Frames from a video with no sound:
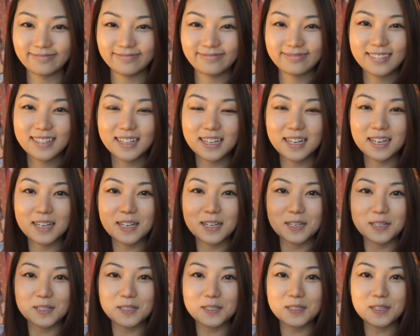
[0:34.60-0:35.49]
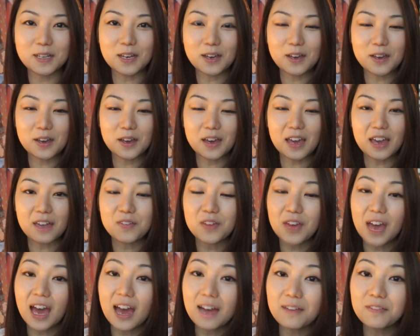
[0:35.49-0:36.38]
So if
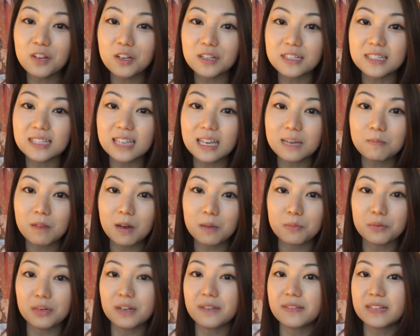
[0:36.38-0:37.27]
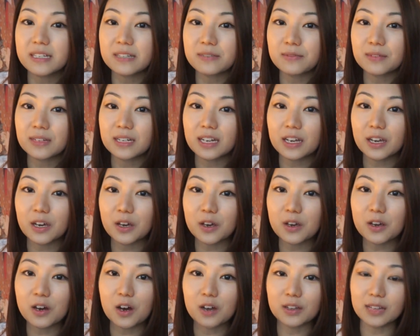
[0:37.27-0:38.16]
you have not seen my previous
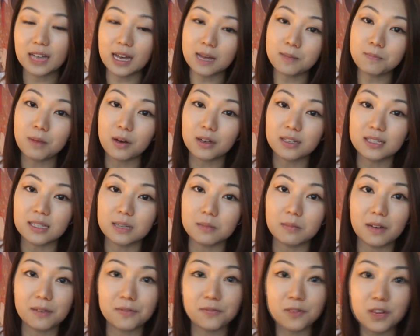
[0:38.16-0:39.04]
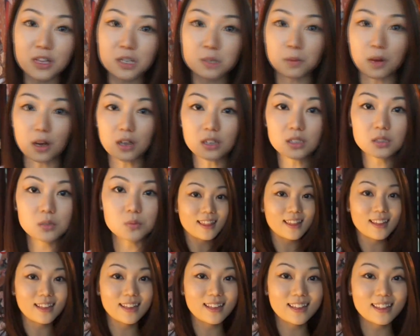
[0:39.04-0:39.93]
video on unboxing my first box,
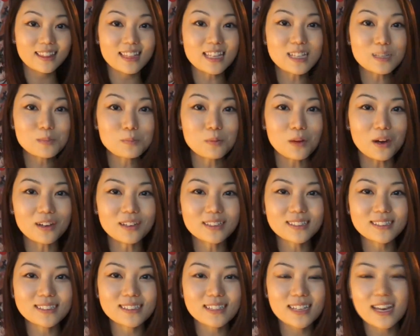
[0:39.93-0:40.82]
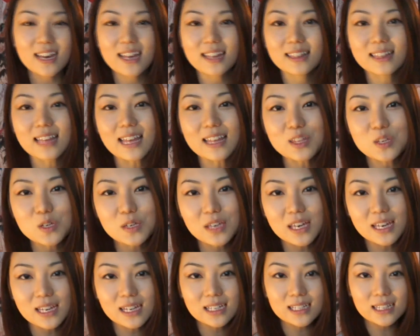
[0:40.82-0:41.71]
this box, then you
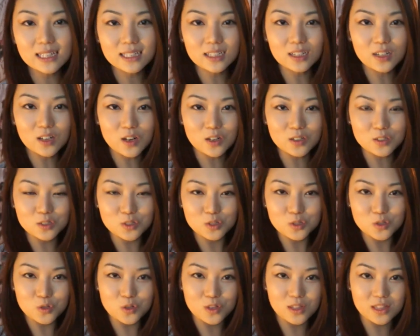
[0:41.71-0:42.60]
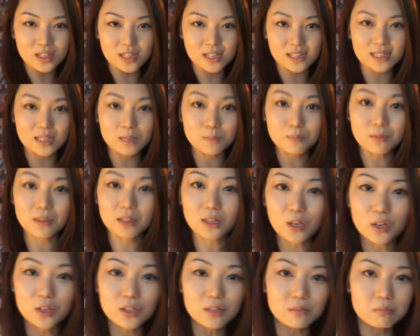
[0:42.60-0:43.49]
can click onto the link
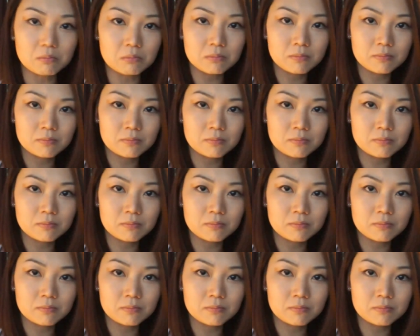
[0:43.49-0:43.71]
below.